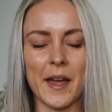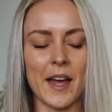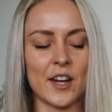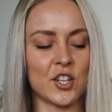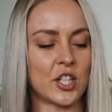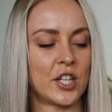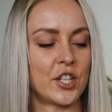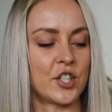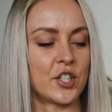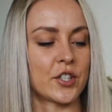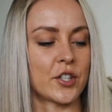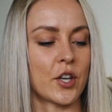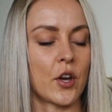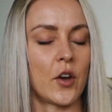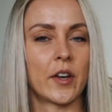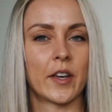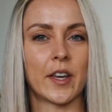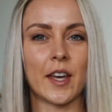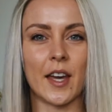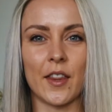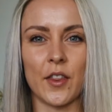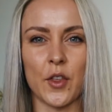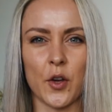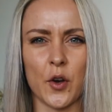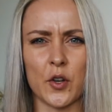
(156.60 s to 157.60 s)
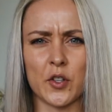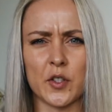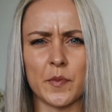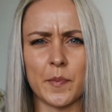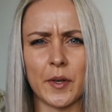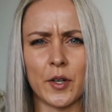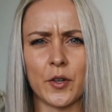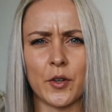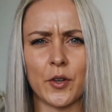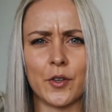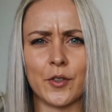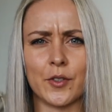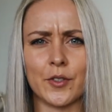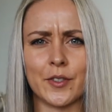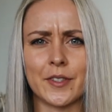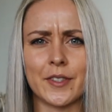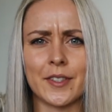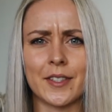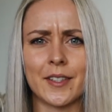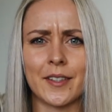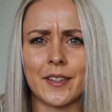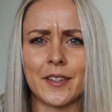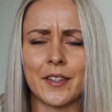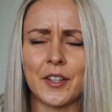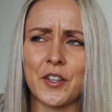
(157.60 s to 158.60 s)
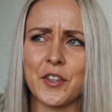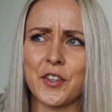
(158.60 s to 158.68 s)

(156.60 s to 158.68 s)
me actually just go and get those, because